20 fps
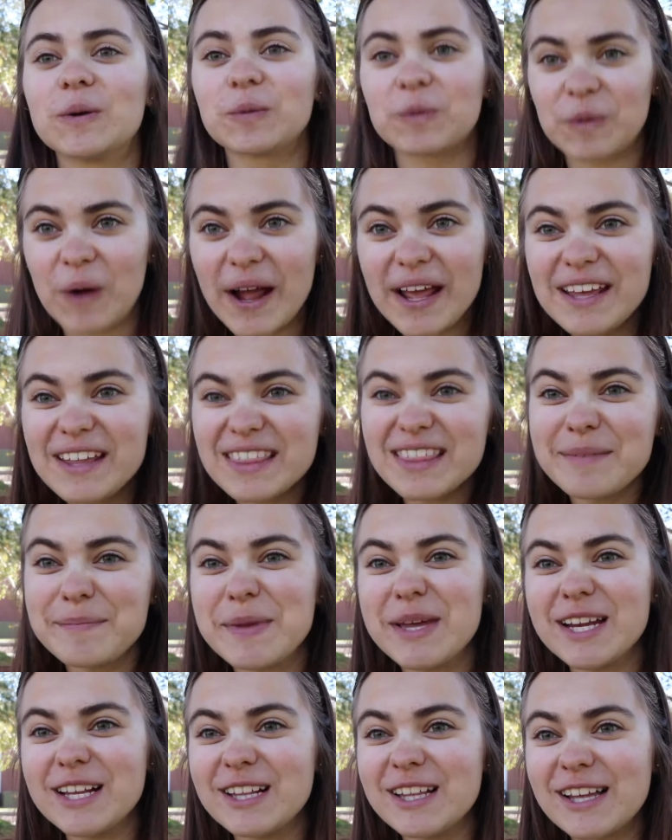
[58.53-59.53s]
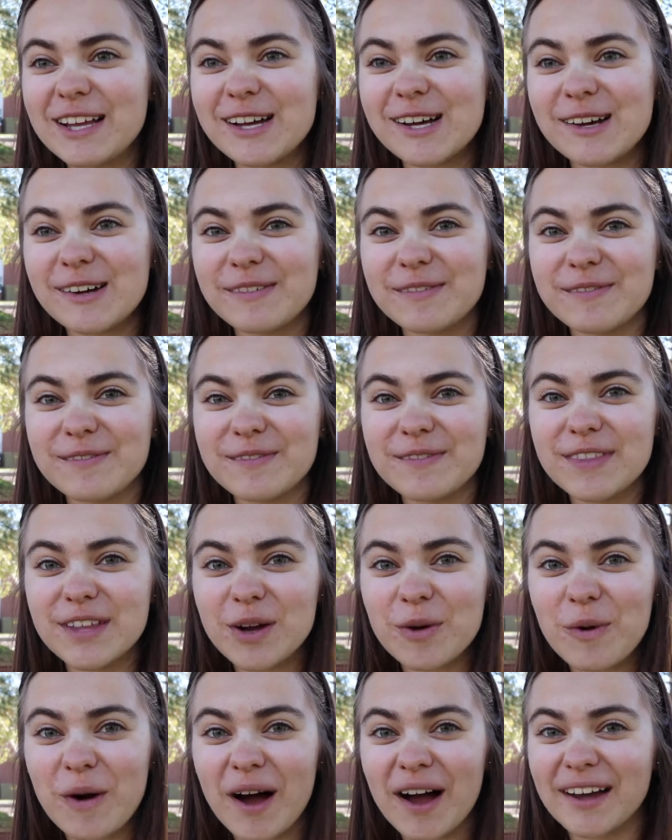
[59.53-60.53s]
right in the middle of the
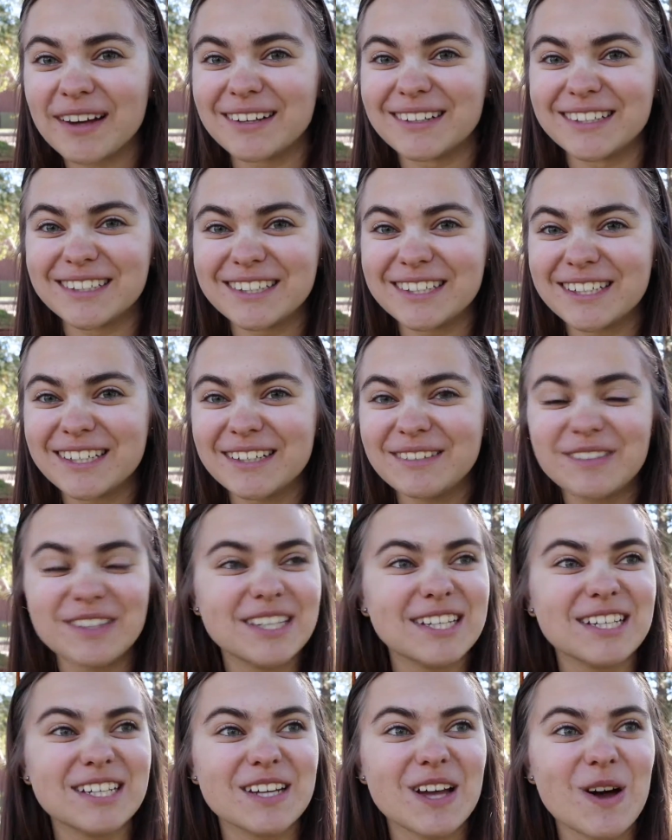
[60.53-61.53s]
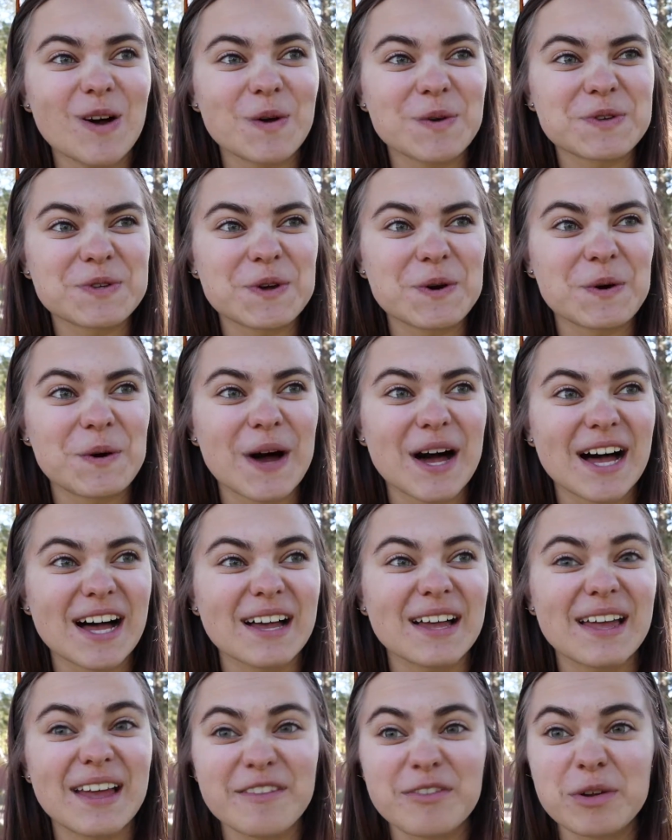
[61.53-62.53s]
quad, if you didn't know, so
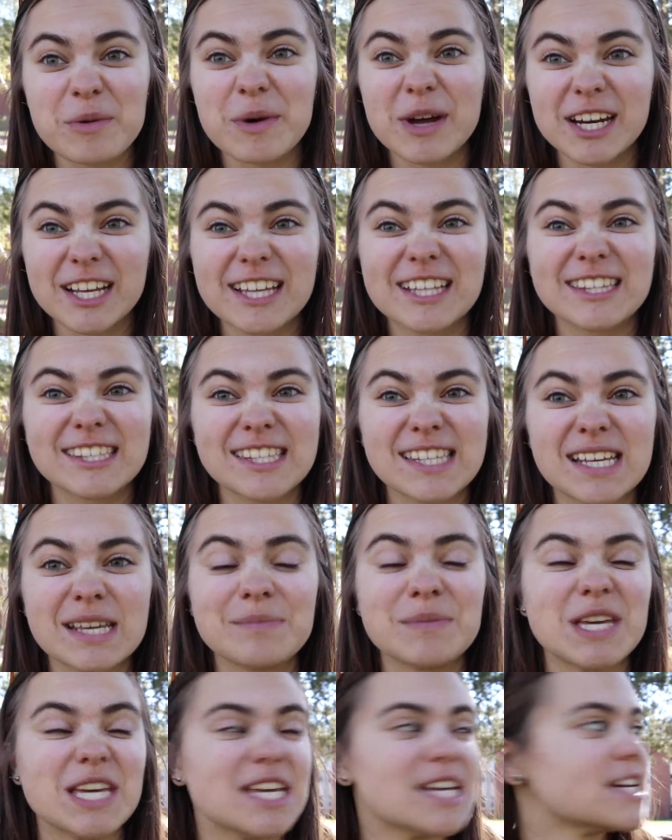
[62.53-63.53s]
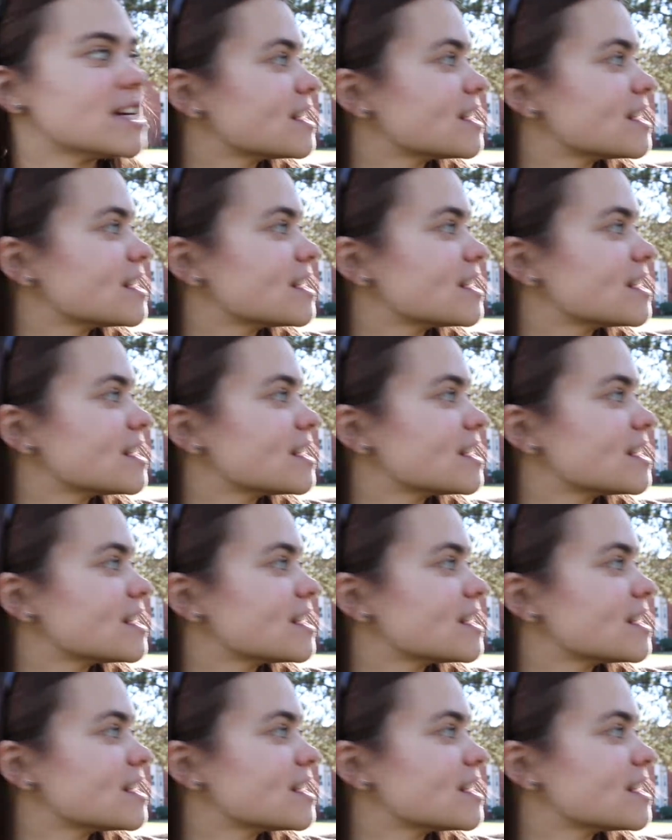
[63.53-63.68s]
everyone can see me,